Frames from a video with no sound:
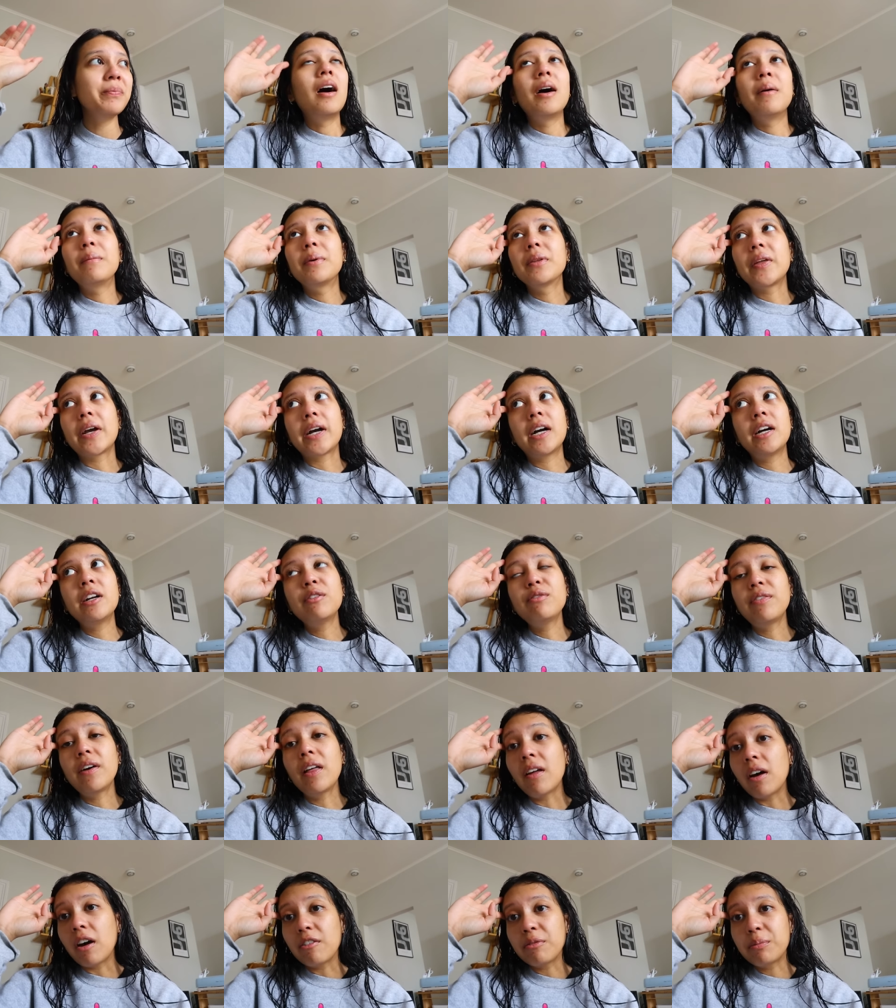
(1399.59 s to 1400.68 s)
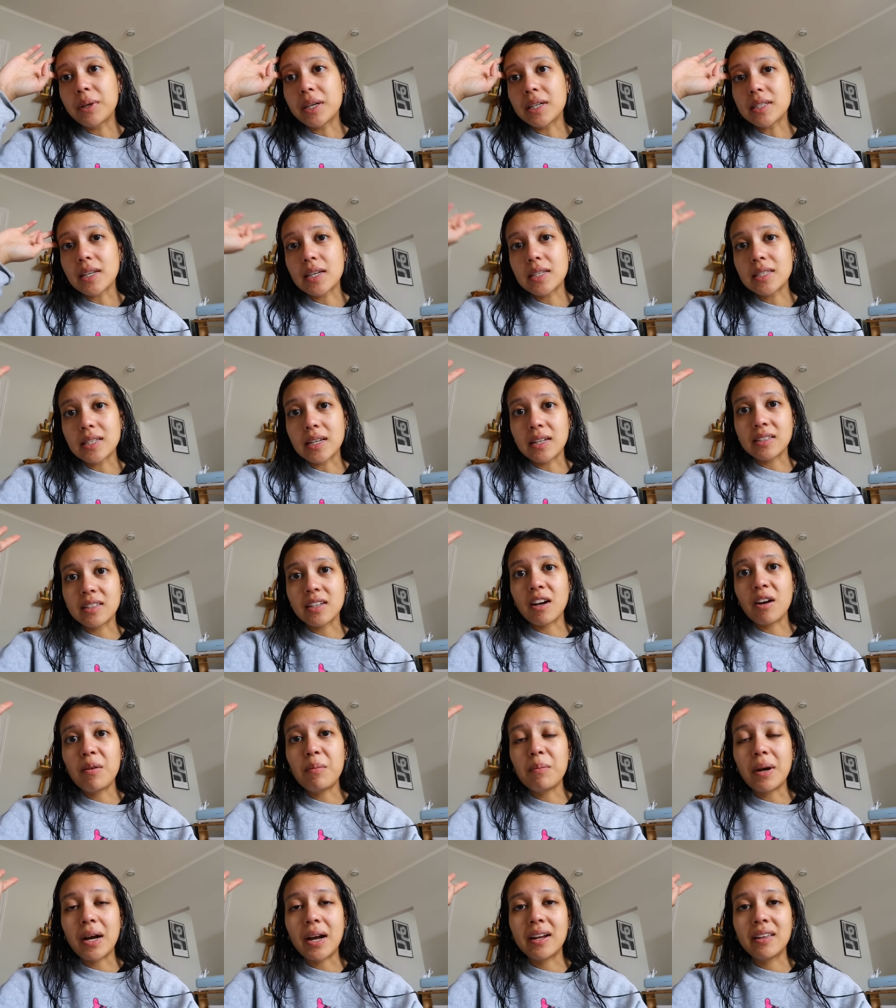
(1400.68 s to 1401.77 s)
Um, but that kind of fell off because I sent
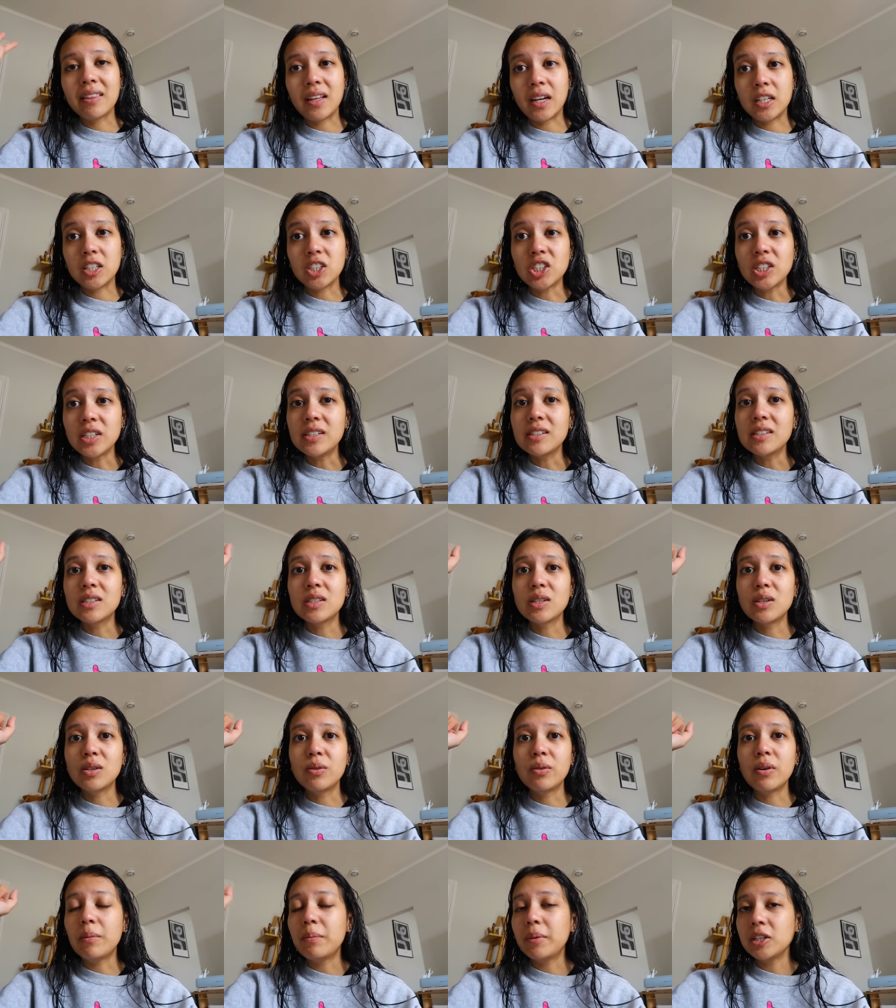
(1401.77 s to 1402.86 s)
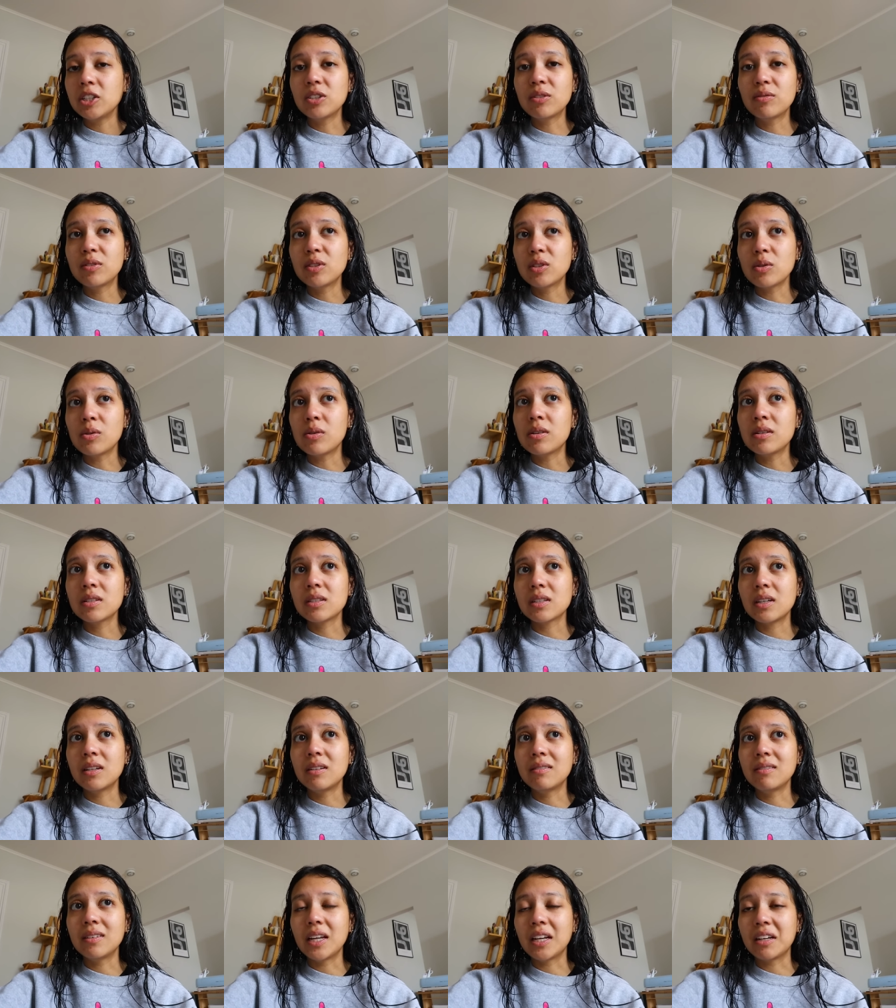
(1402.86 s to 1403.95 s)
out my line sheet to a bunch of stores
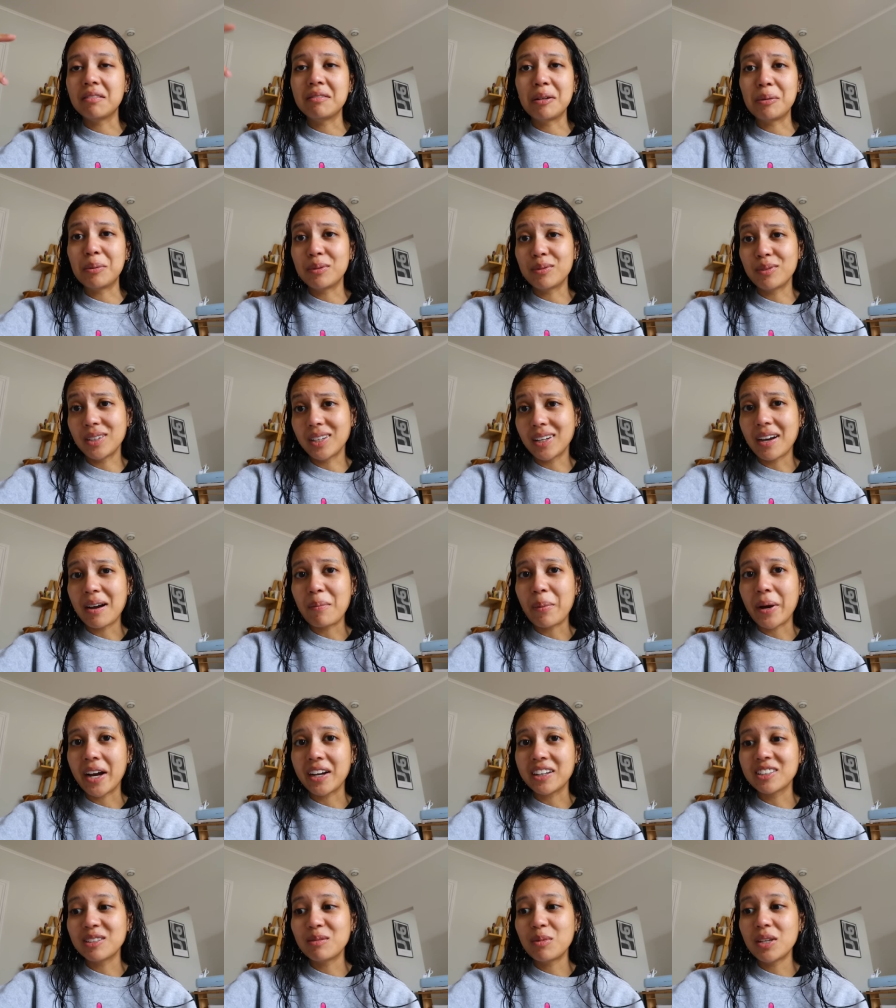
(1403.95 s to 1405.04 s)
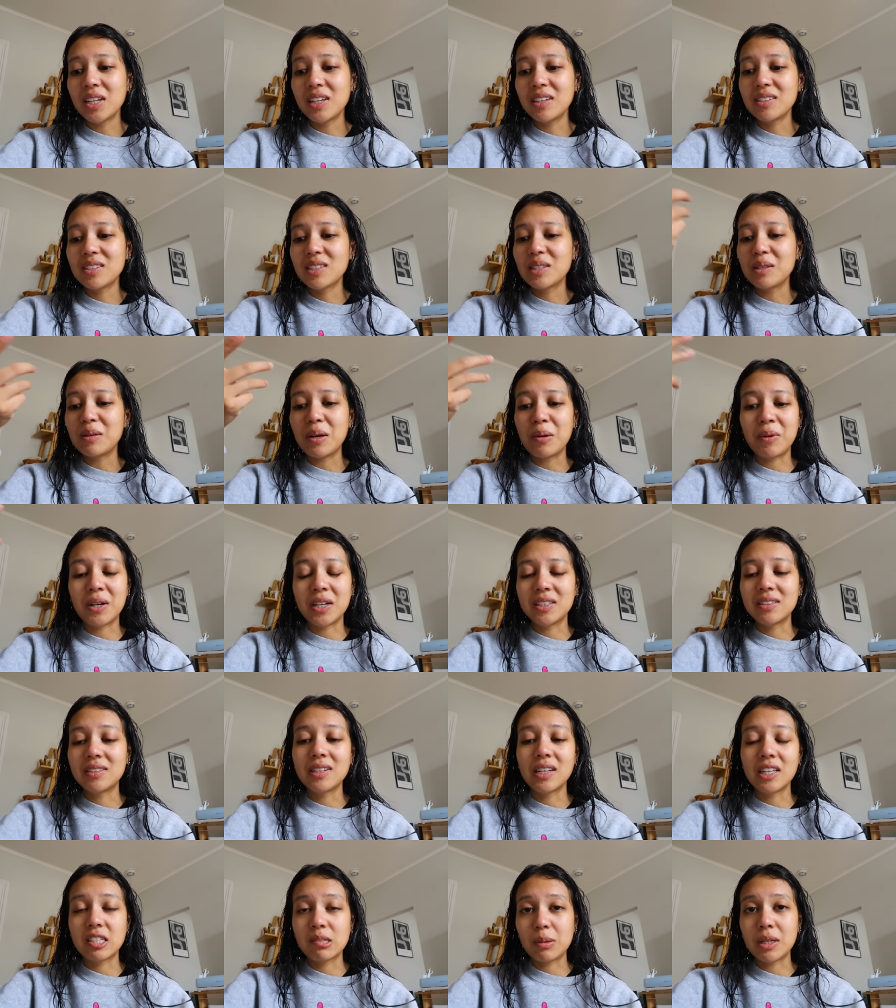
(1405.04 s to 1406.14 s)
and like no one really got back to me. So I wanted
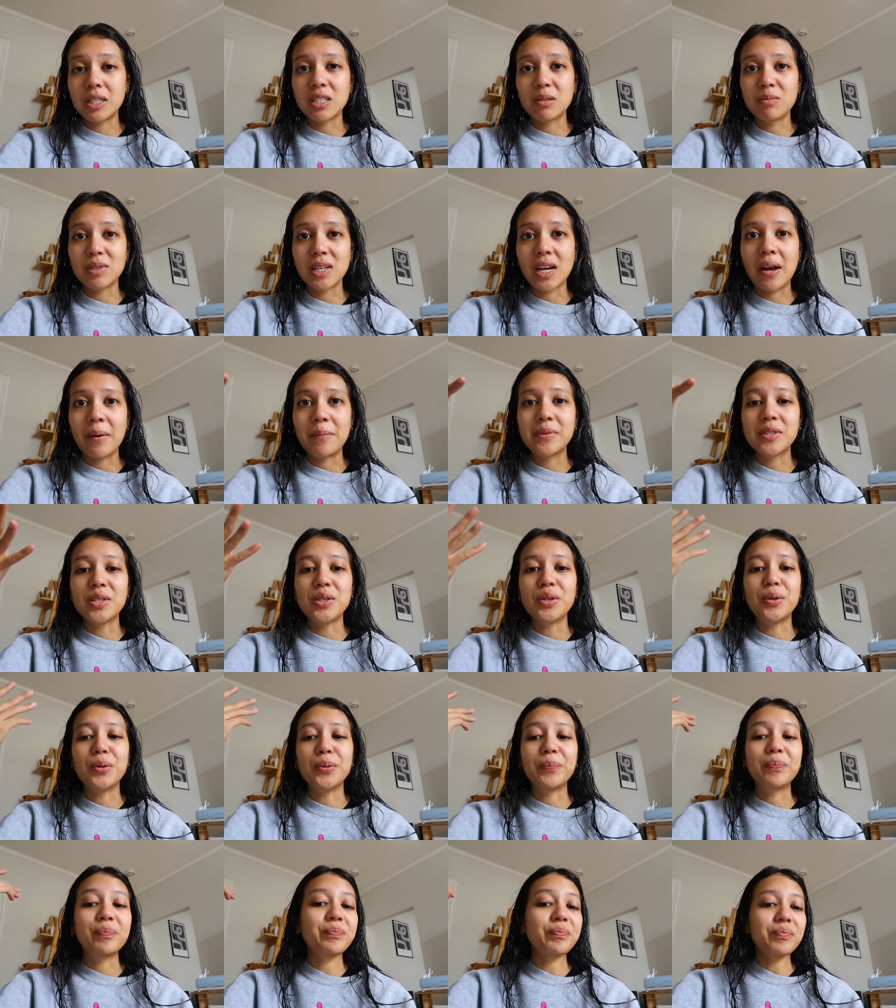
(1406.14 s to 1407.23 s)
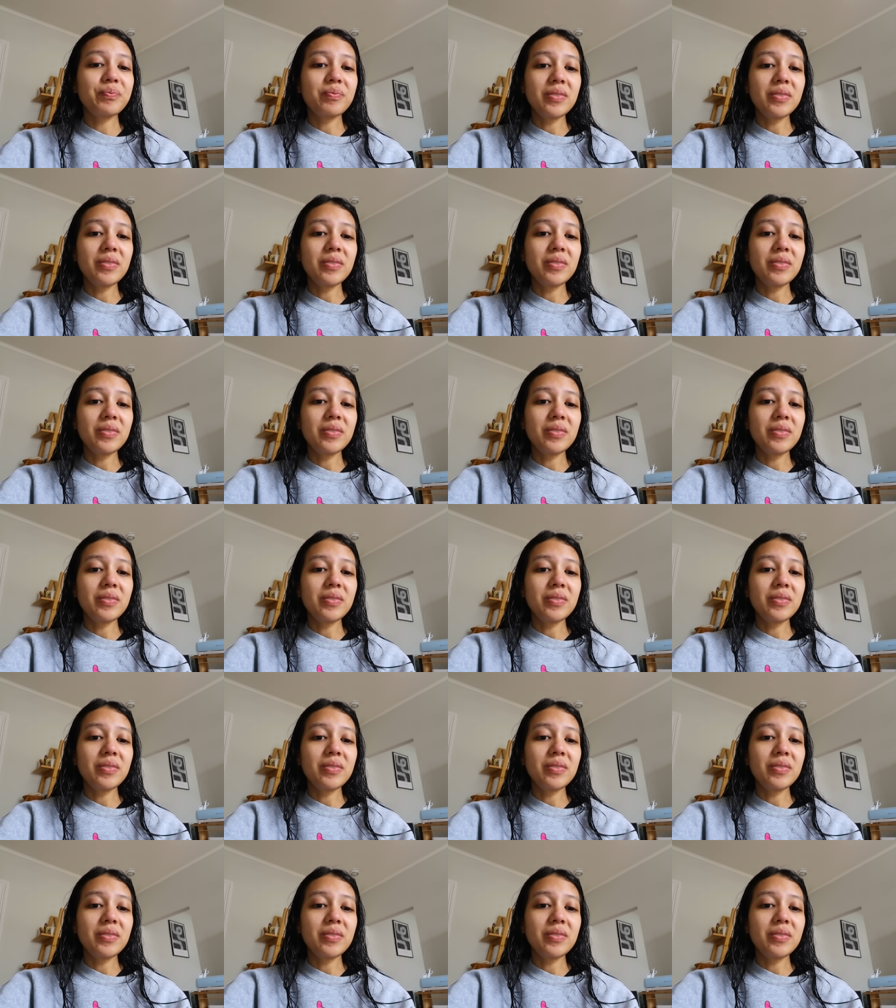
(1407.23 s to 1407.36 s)
to like spend some time to